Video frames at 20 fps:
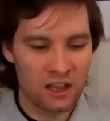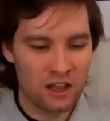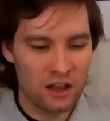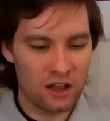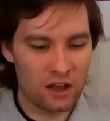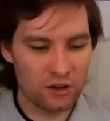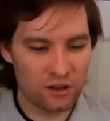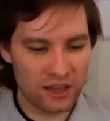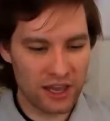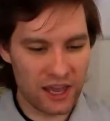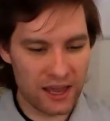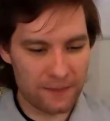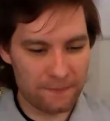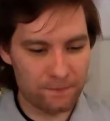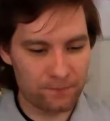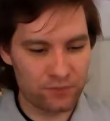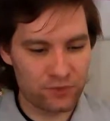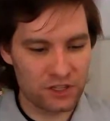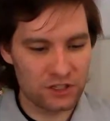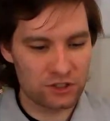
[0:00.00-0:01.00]
Okay,
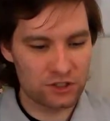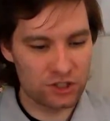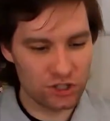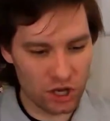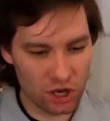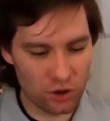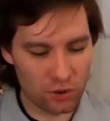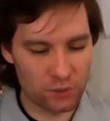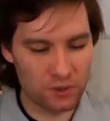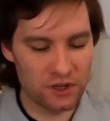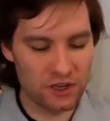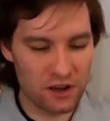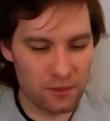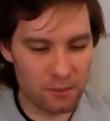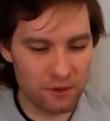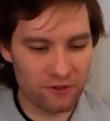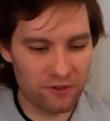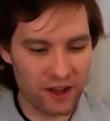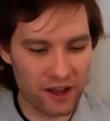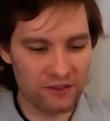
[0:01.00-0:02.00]
so
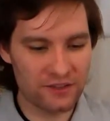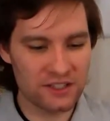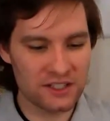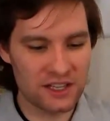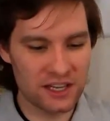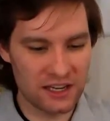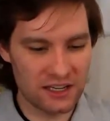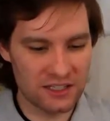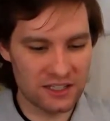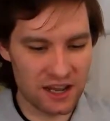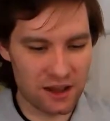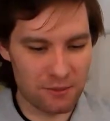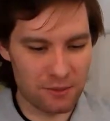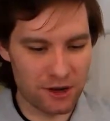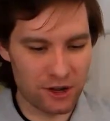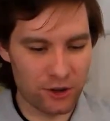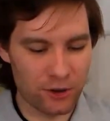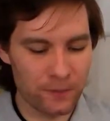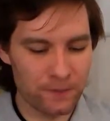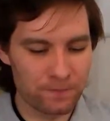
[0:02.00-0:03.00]
number 5 is King
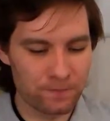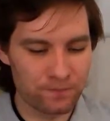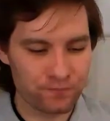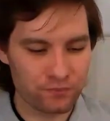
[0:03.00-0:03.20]
Domino,